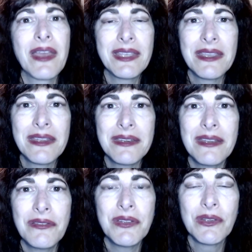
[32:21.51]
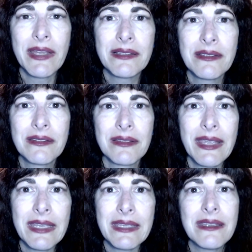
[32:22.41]
again, if you like this,
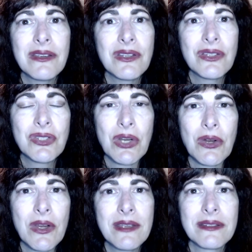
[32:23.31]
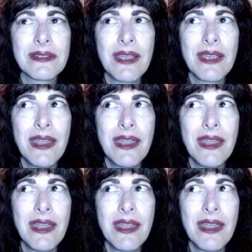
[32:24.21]
like it, share it,